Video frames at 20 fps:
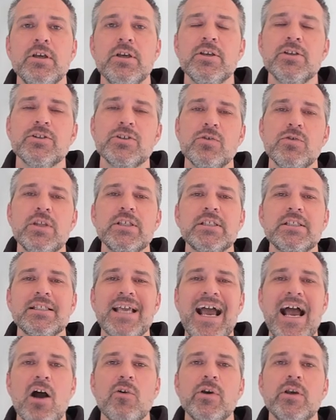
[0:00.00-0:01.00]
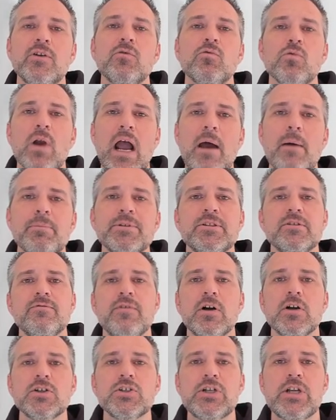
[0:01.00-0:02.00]
So this is how it wraps the
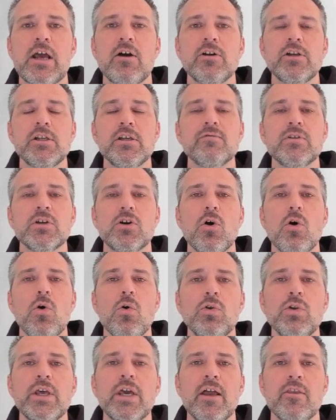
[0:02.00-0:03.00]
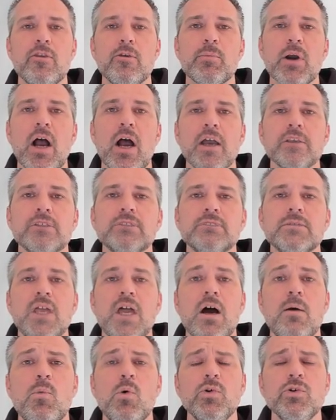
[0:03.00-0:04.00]
functionality of the gold and the prize.
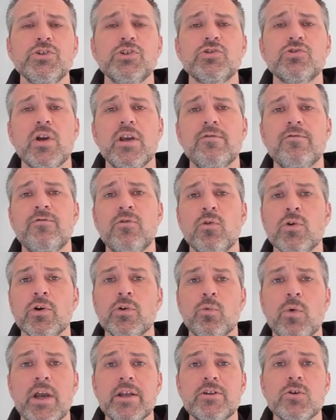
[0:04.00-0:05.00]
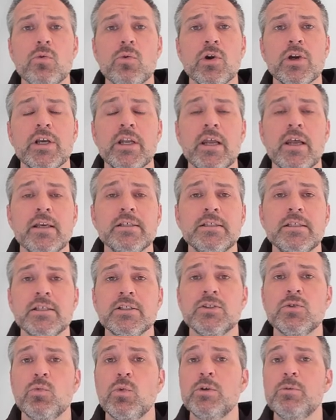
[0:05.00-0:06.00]
A more straightforward way to organize
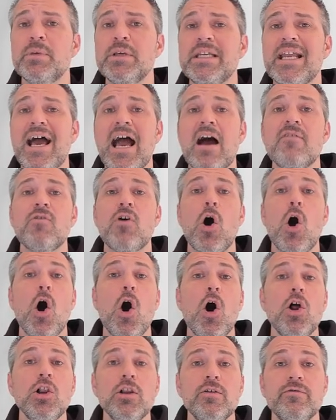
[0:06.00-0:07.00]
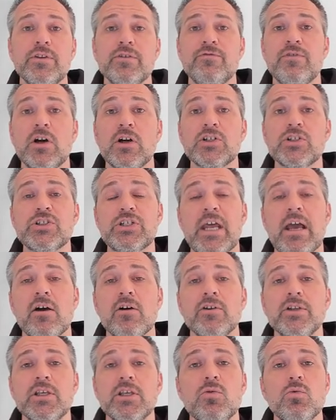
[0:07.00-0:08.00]
this would be to have all of the
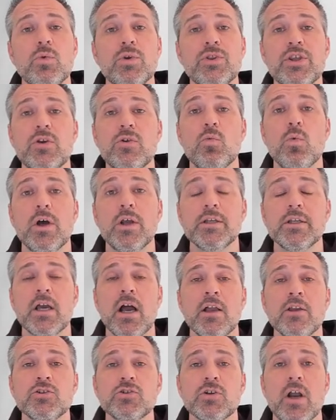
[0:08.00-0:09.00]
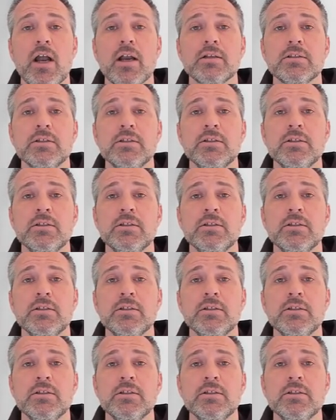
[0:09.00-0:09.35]
functionality within one contract.